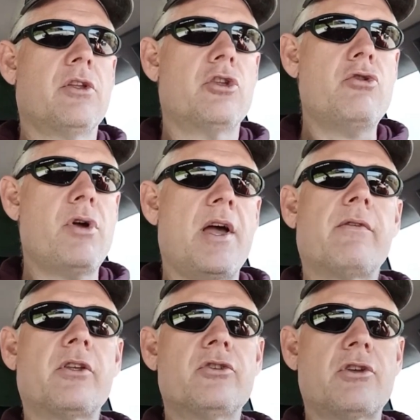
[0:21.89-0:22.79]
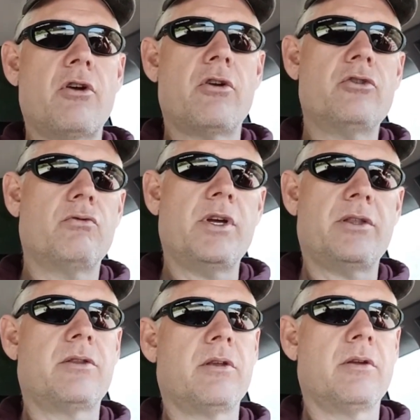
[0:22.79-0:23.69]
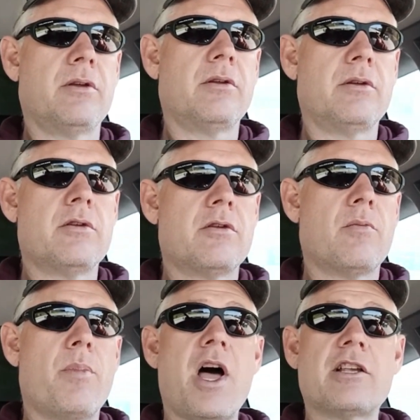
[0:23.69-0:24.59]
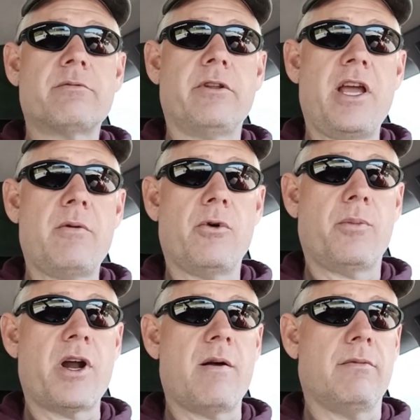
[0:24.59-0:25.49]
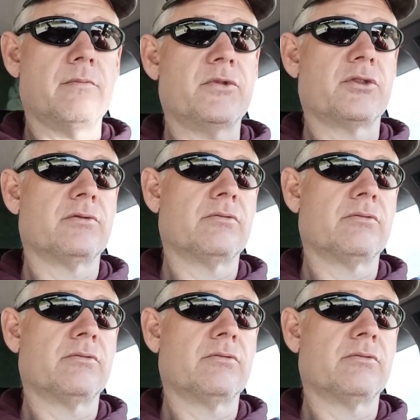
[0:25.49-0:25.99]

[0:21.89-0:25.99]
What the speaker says: You have concerns with possible animal problems.